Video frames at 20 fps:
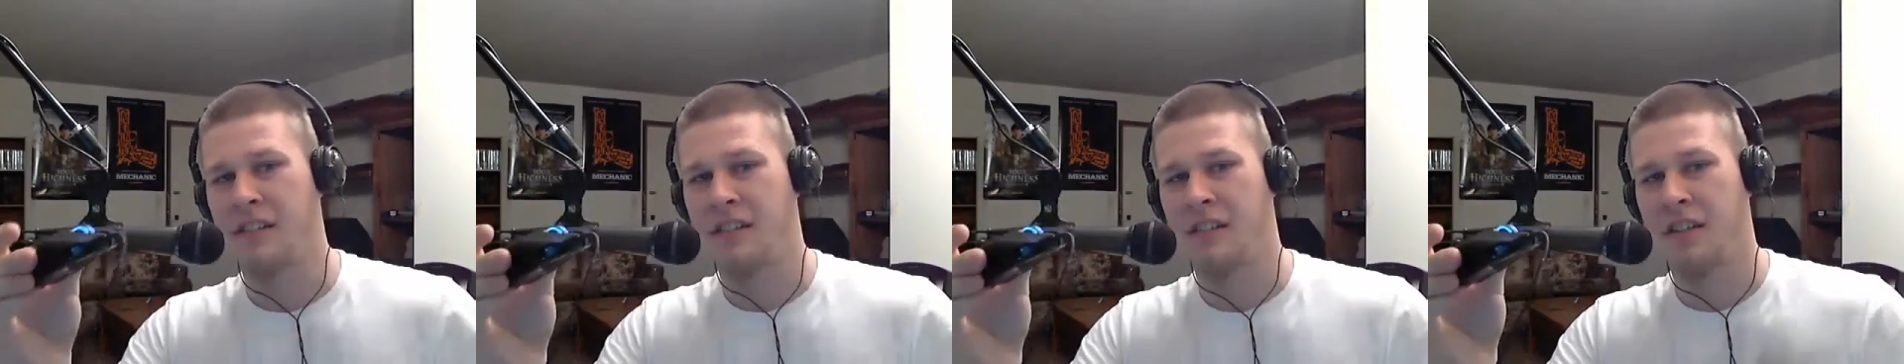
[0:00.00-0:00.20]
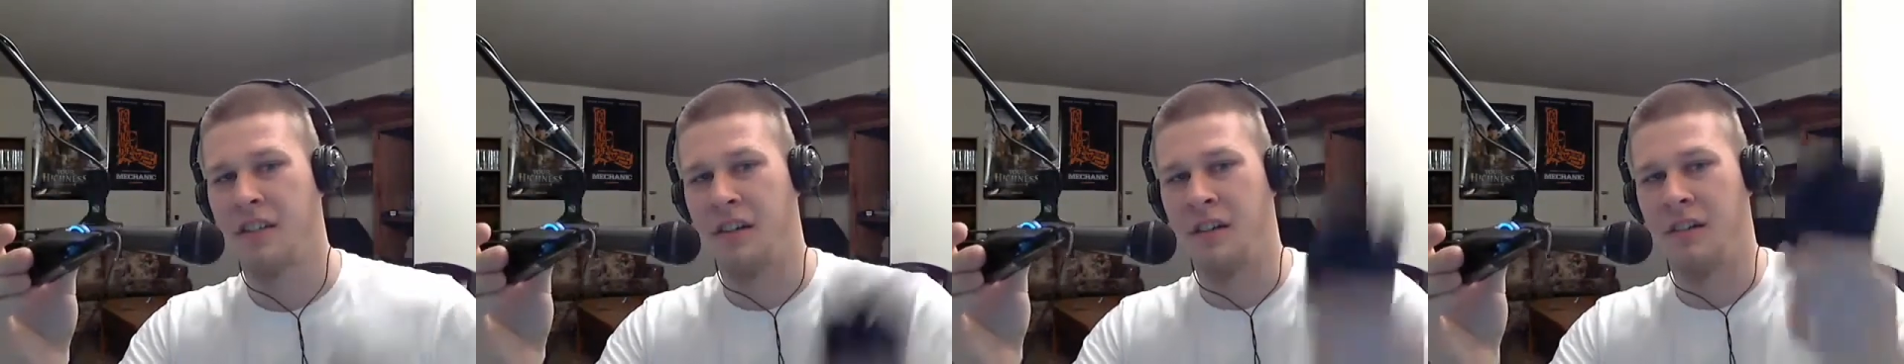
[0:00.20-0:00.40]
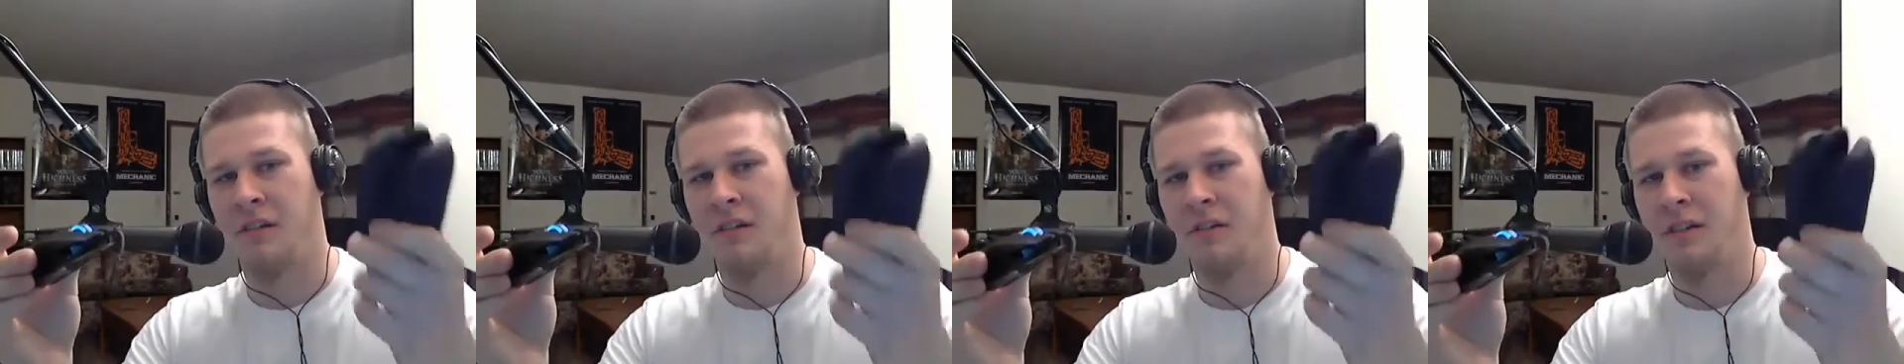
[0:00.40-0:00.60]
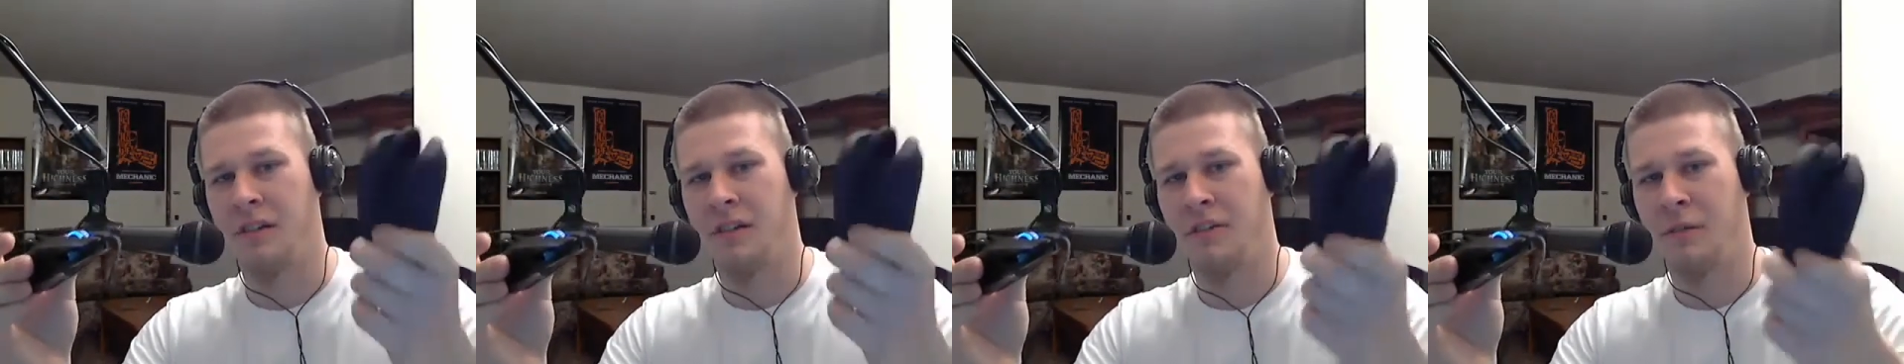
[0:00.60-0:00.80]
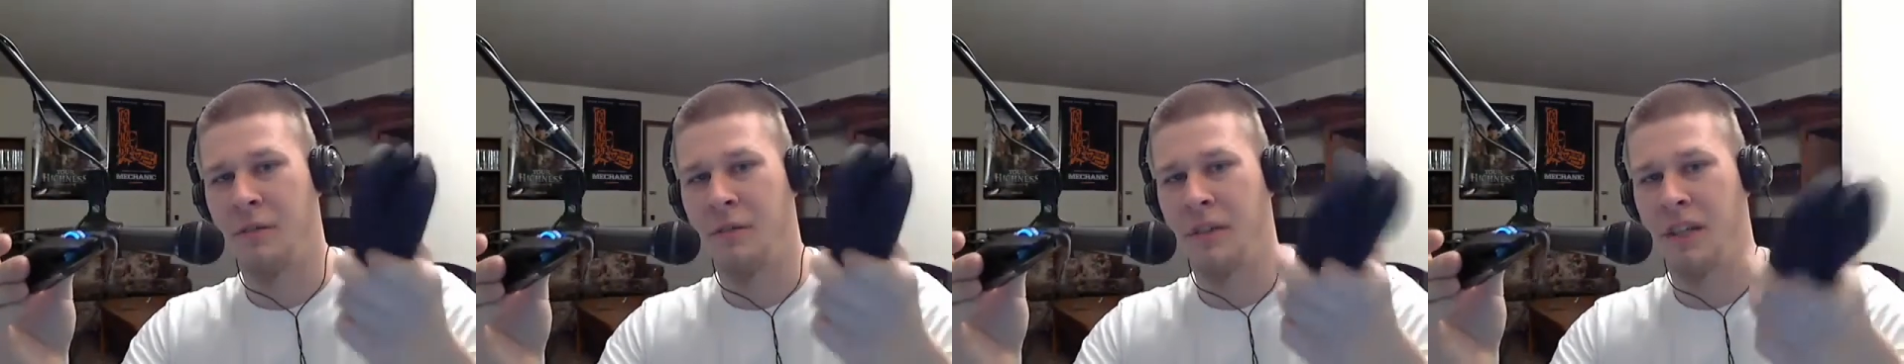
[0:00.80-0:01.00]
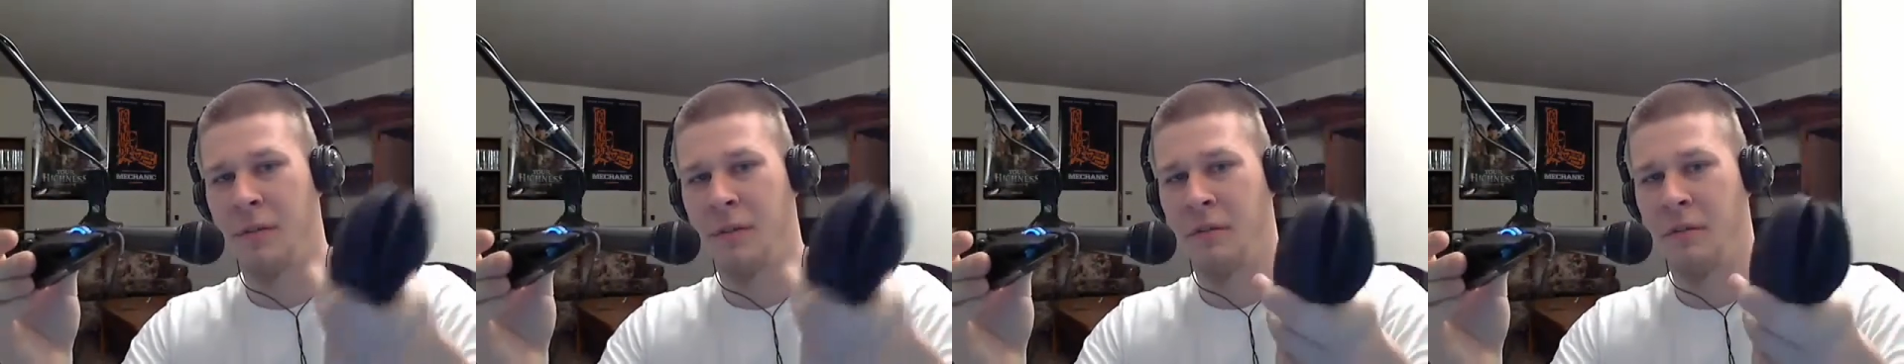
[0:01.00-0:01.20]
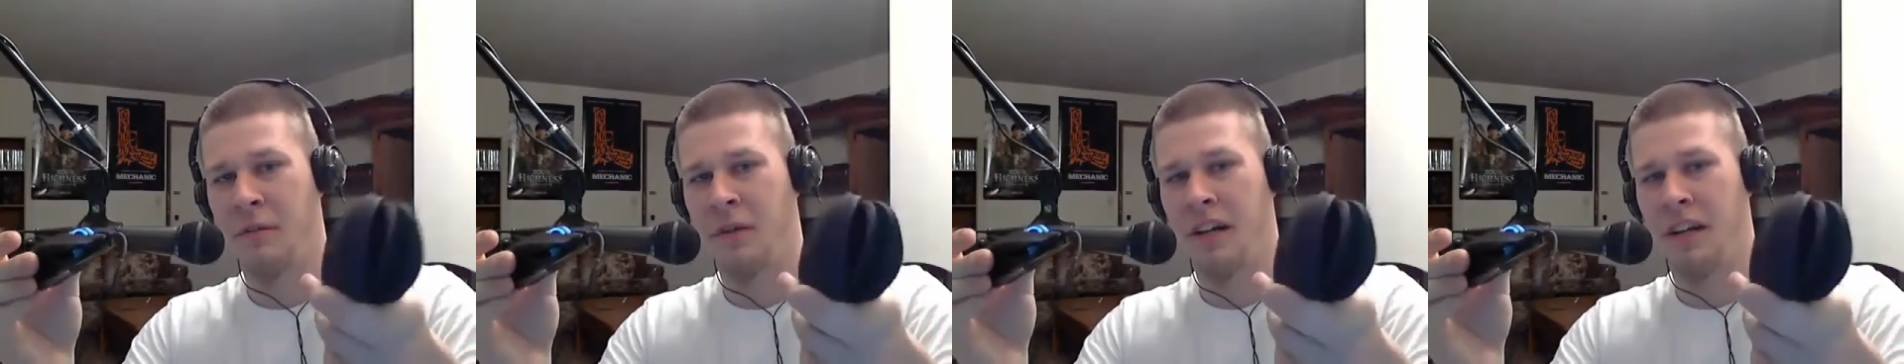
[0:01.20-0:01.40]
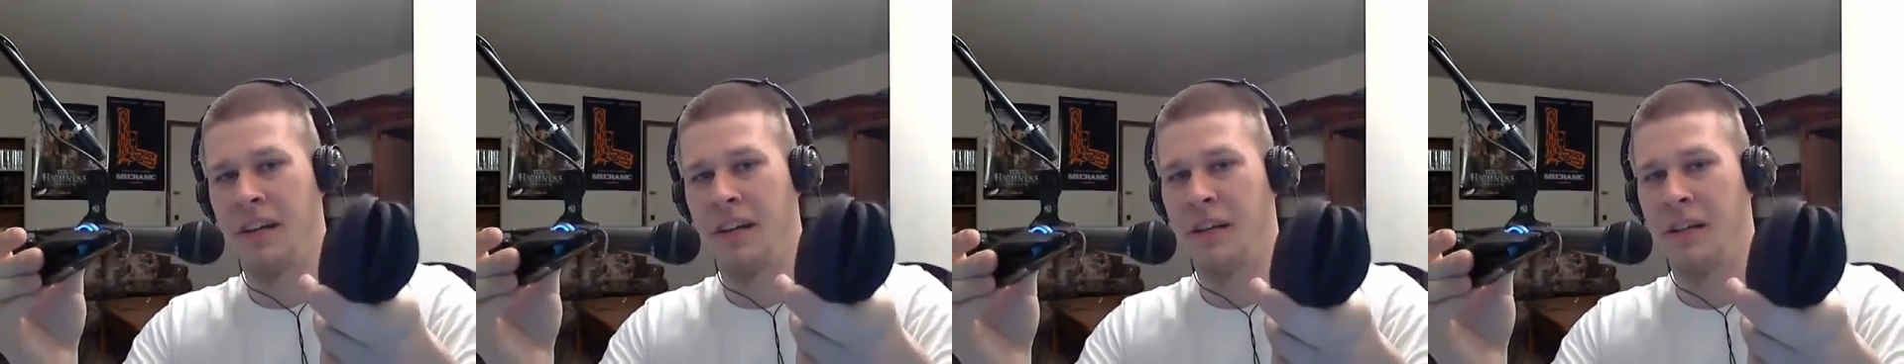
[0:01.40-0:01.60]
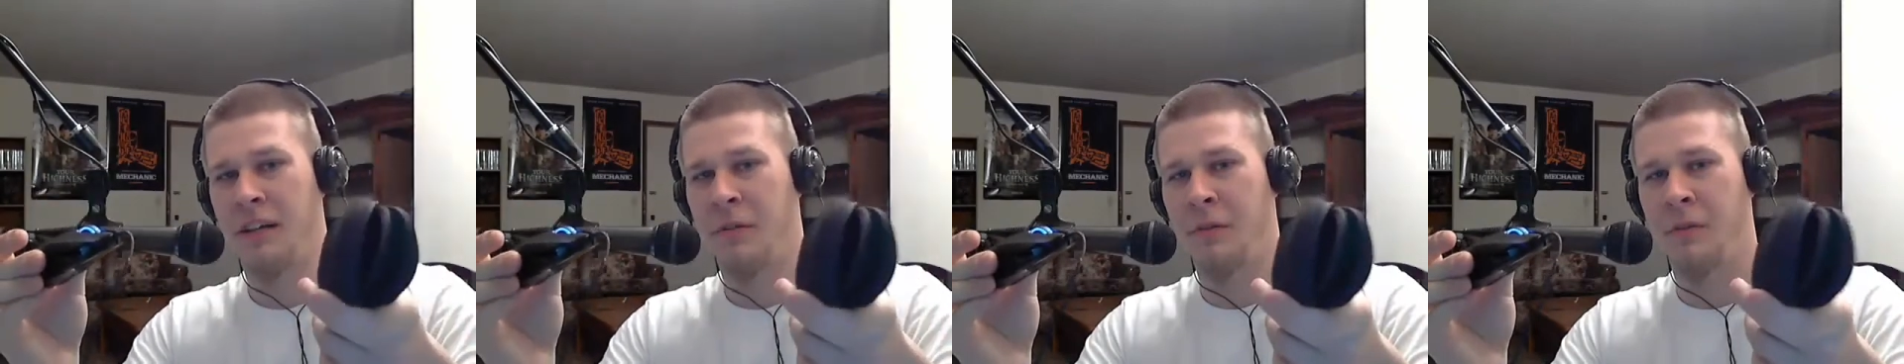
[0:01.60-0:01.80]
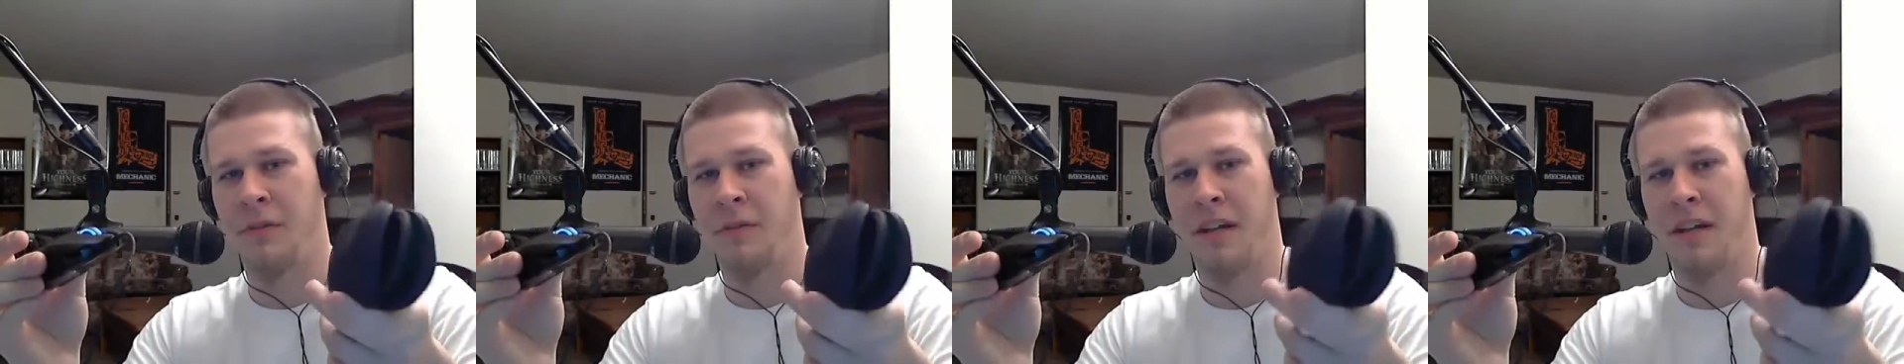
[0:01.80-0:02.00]
so if you want to keep the wire in there
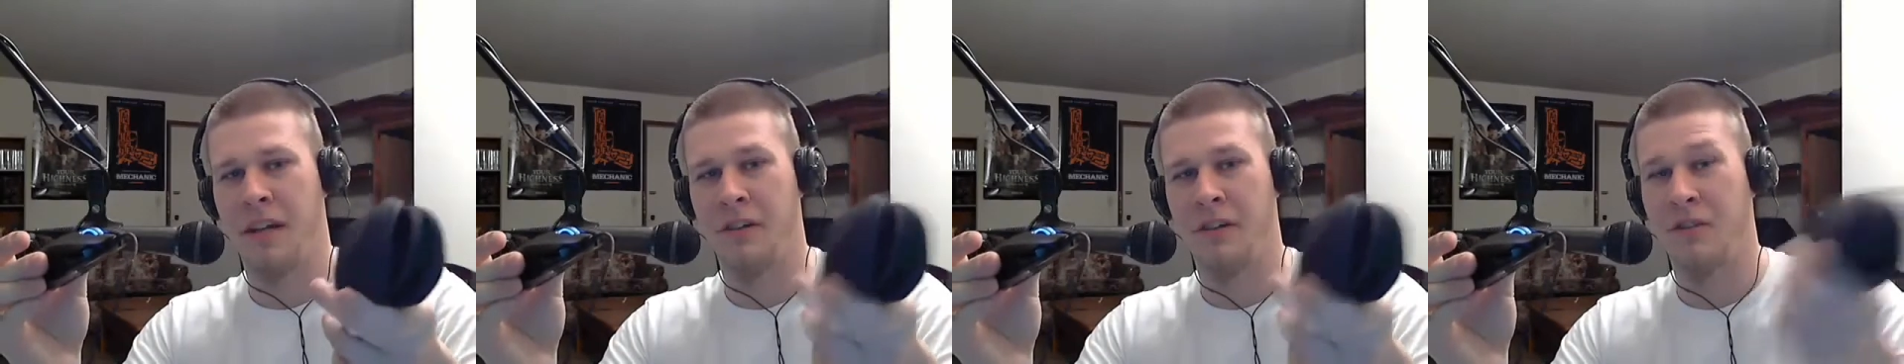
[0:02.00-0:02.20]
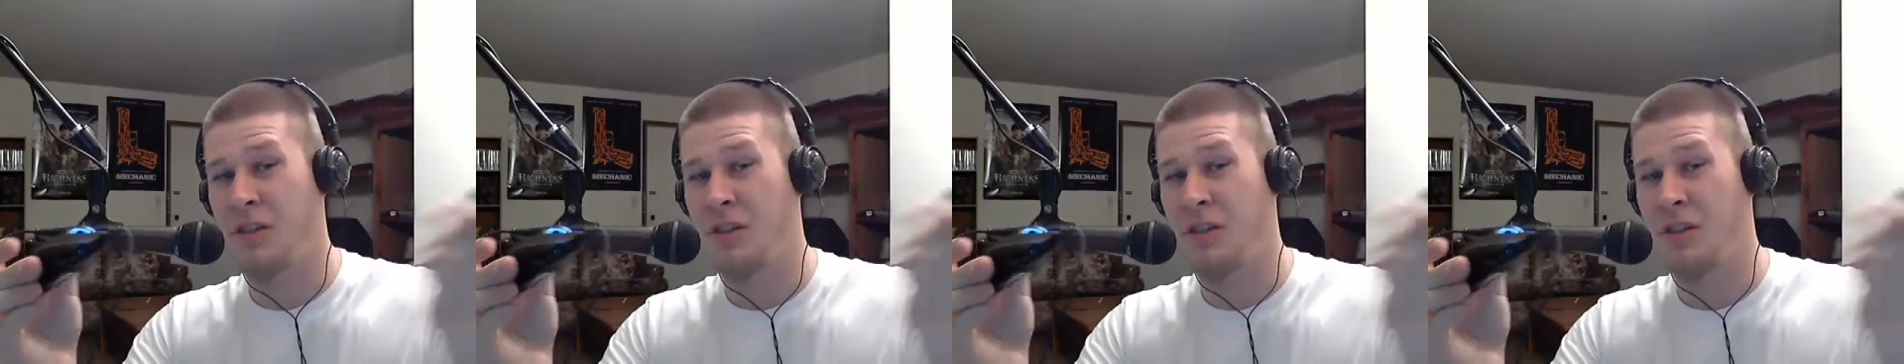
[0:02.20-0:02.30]
with the mouse,